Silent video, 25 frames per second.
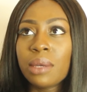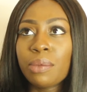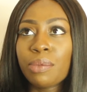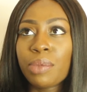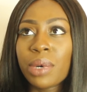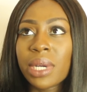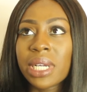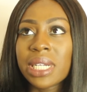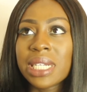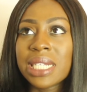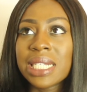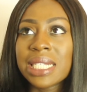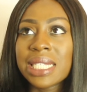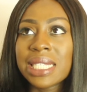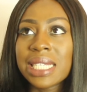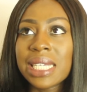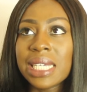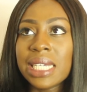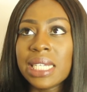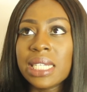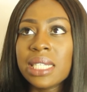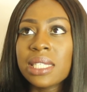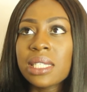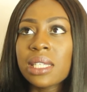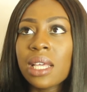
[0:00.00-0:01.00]

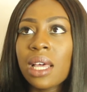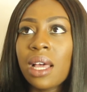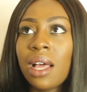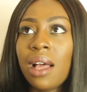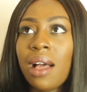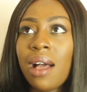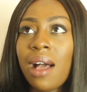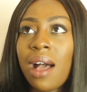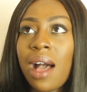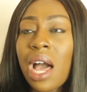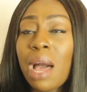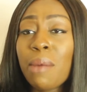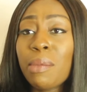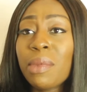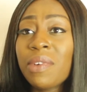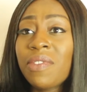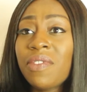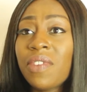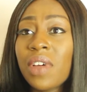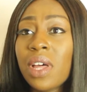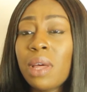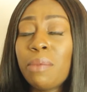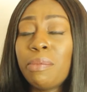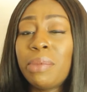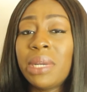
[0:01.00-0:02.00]
pregnancies. I'm a
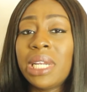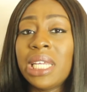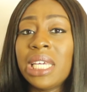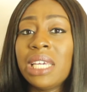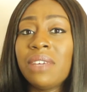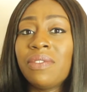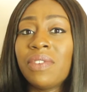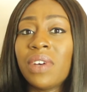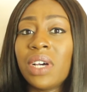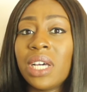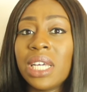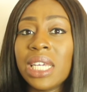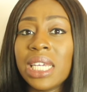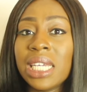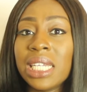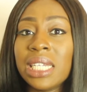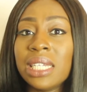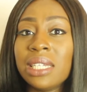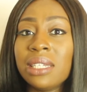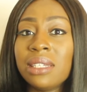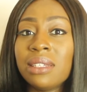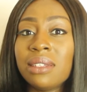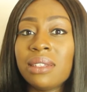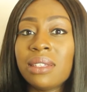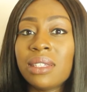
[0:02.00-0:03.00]
firm believer
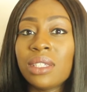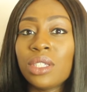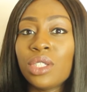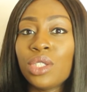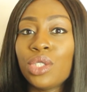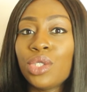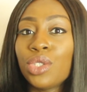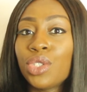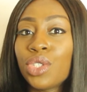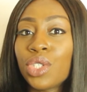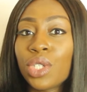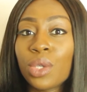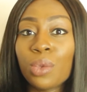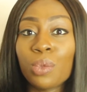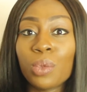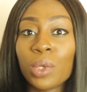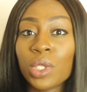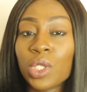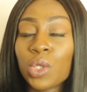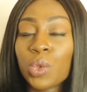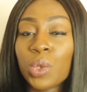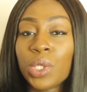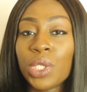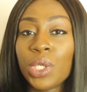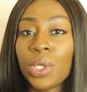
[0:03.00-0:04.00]
in you shouldn't
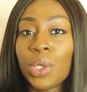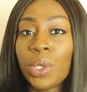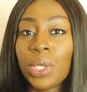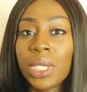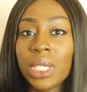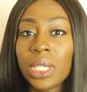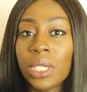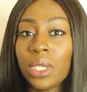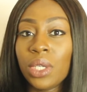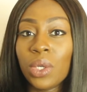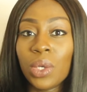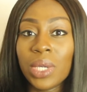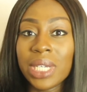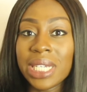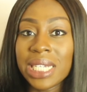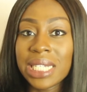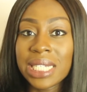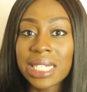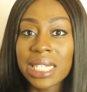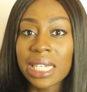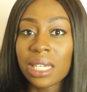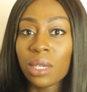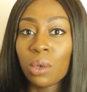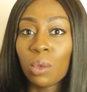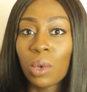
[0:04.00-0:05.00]
watch what you're, you're
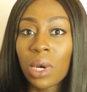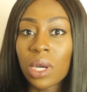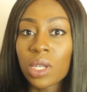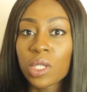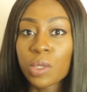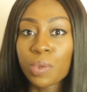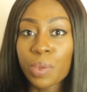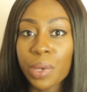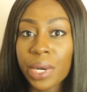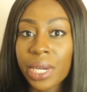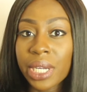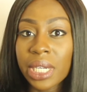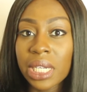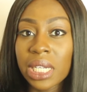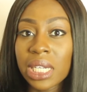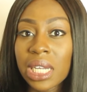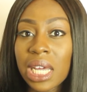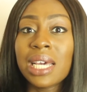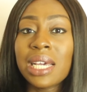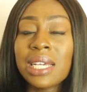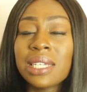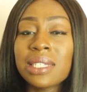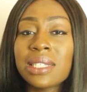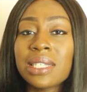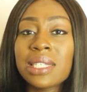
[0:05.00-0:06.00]
eating whilst pregnant.
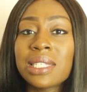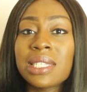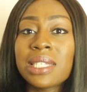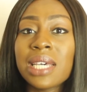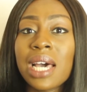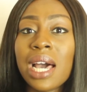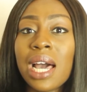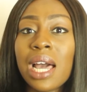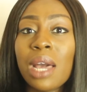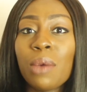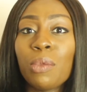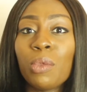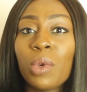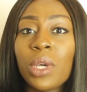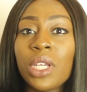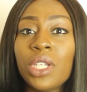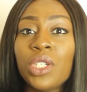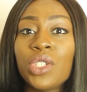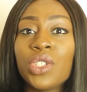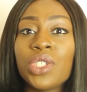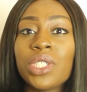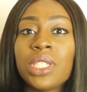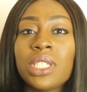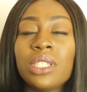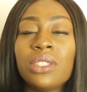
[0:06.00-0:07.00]
That is a time where you
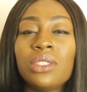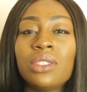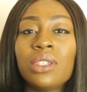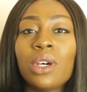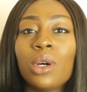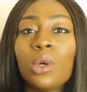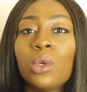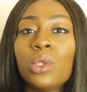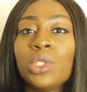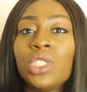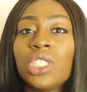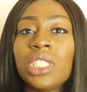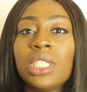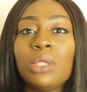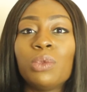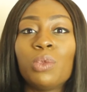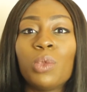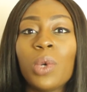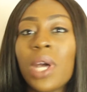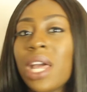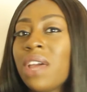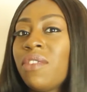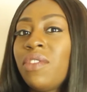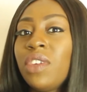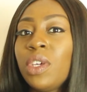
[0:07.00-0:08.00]
should indulge in
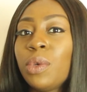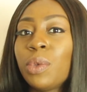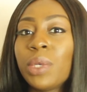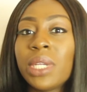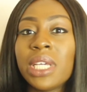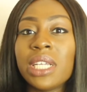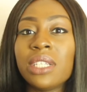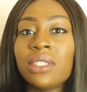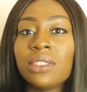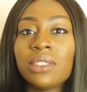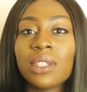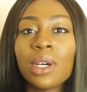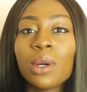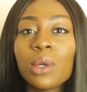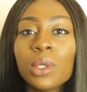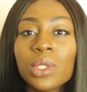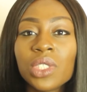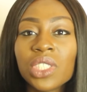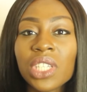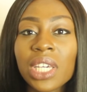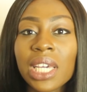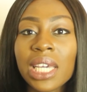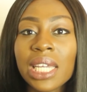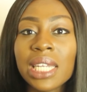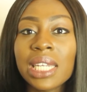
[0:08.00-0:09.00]
whatever you want to
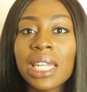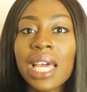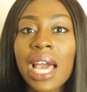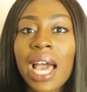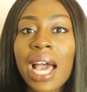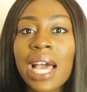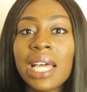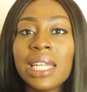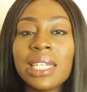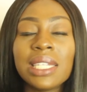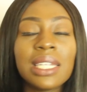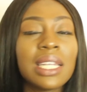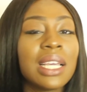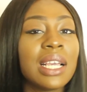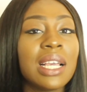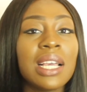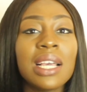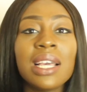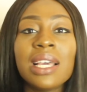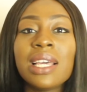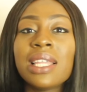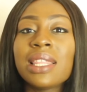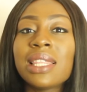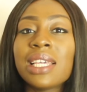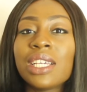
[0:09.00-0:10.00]
indulge in and
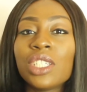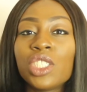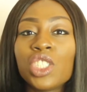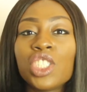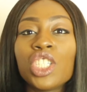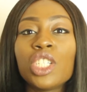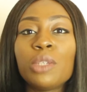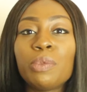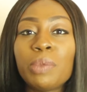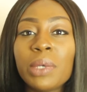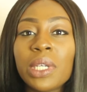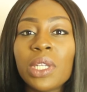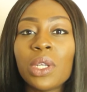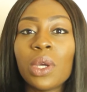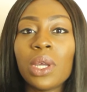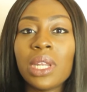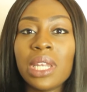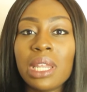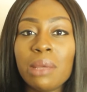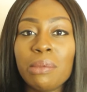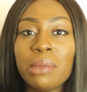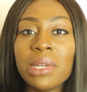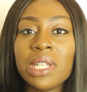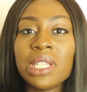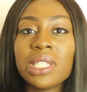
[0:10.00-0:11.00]
there should be no
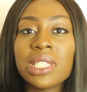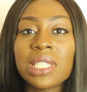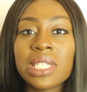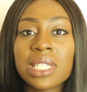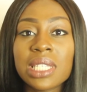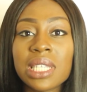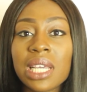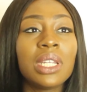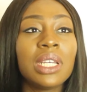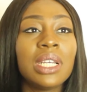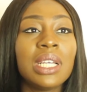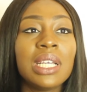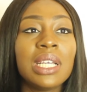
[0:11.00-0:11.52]
limits.